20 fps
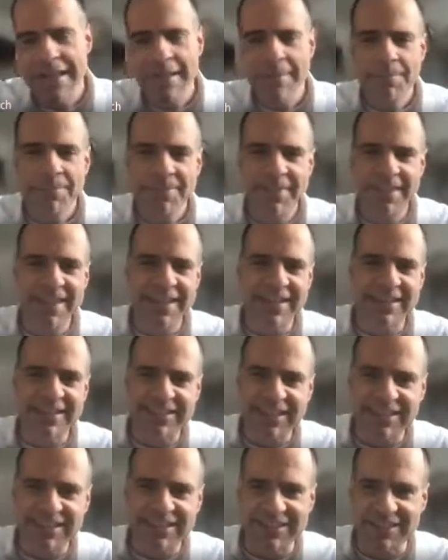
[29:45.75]
the
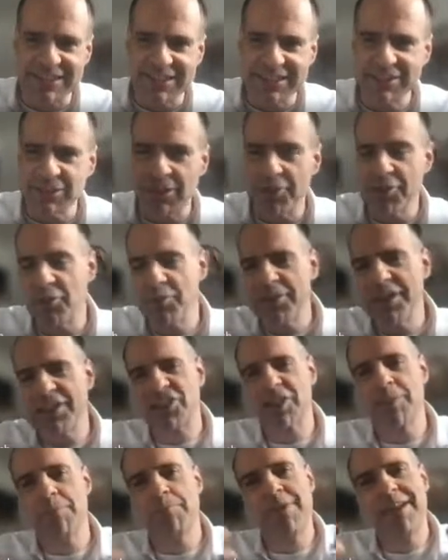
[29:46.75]
existence or the
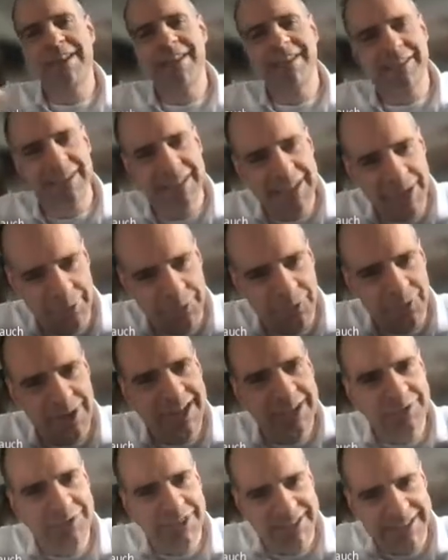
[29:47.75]
reachability of
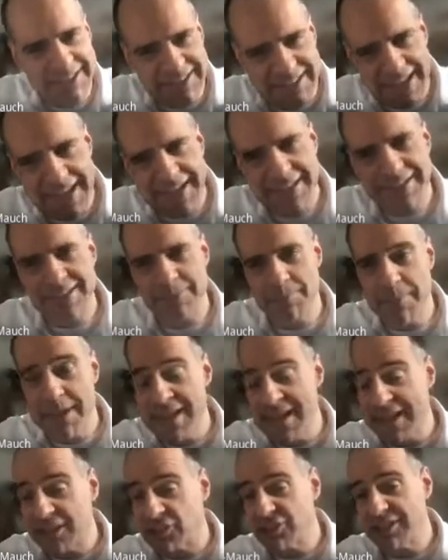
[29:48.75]
relevant states may
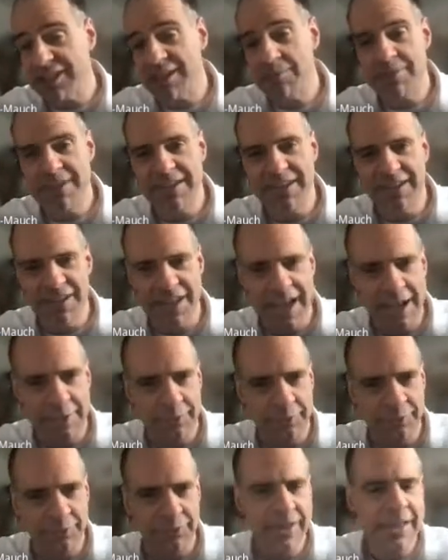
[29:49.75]
actually be
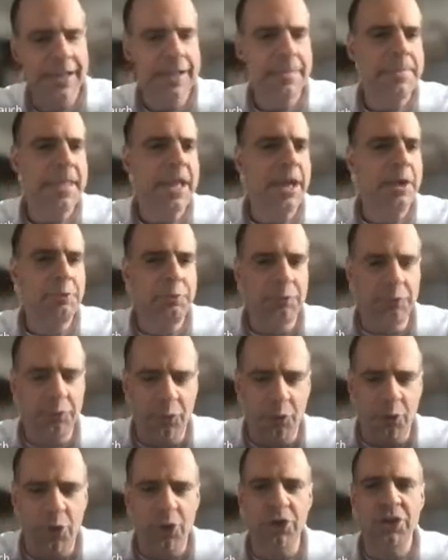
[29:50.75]
enough
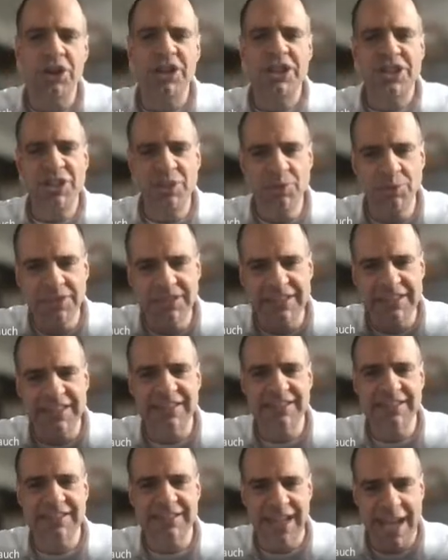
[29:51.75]
for using
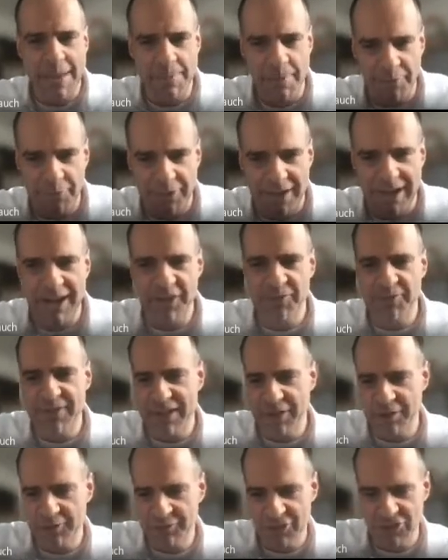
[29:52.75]
this type of
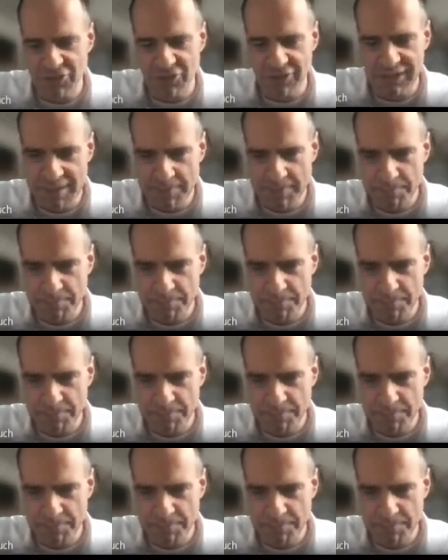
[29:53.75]
hardware efficiently.